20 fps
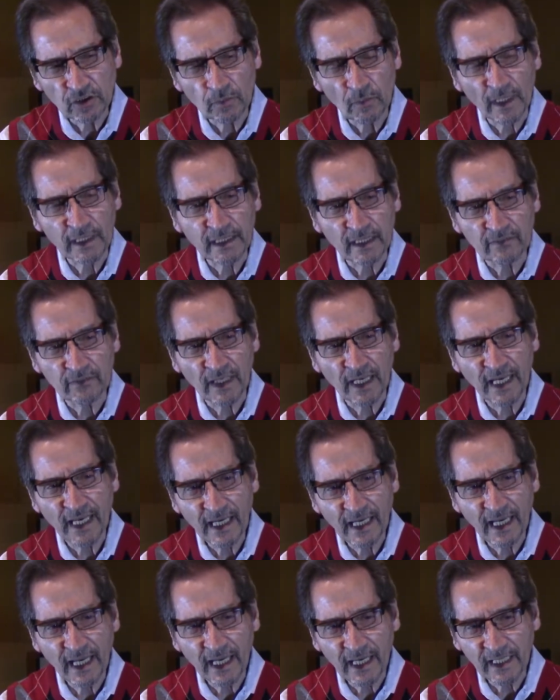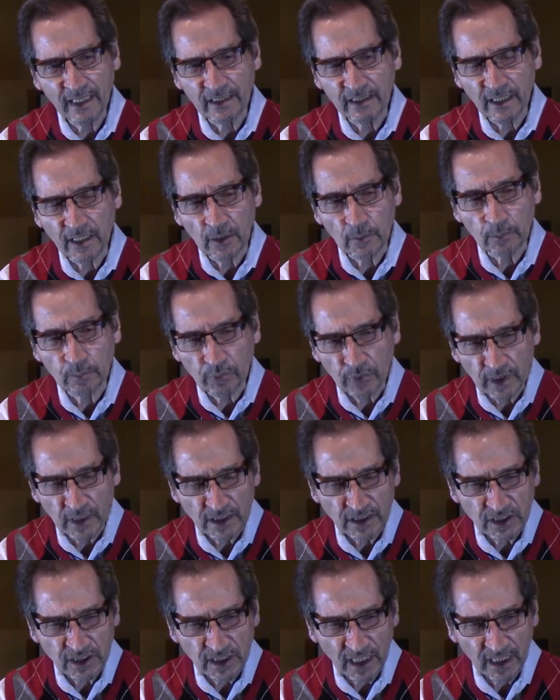You might have A, and then a
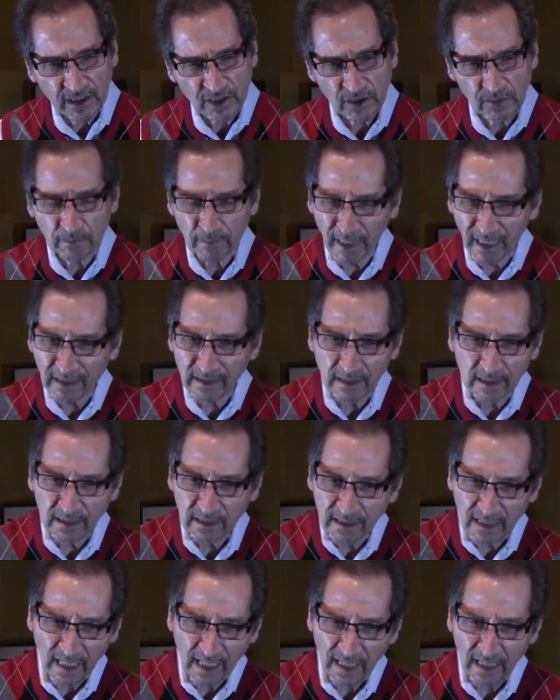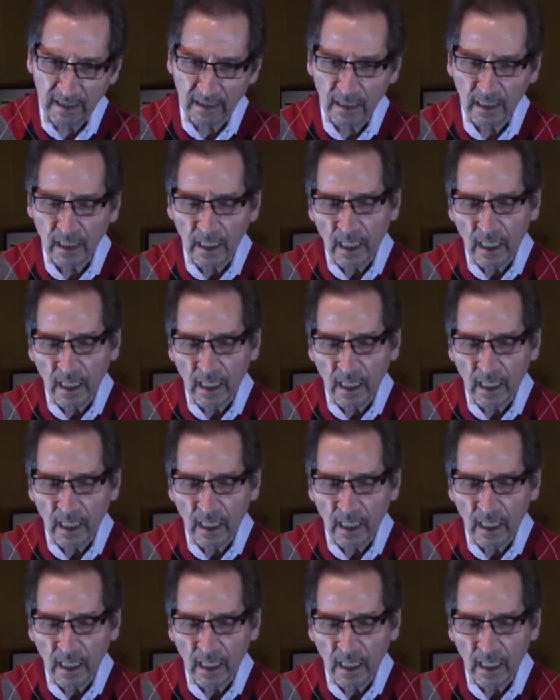bridge section back to the A.